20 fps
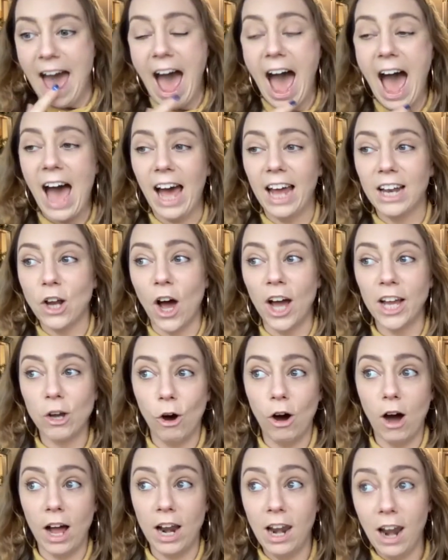And
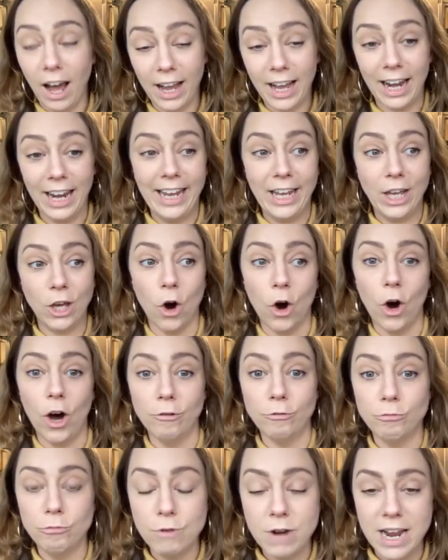I luckily got a
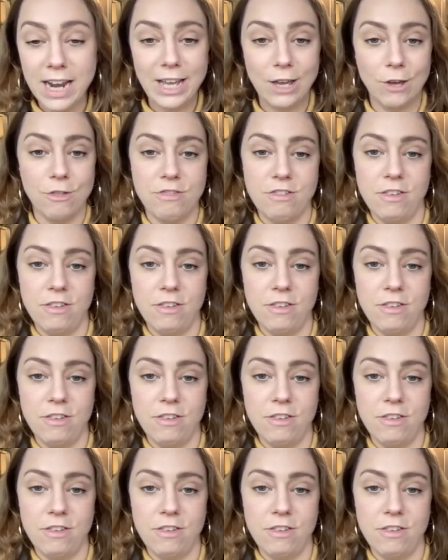really good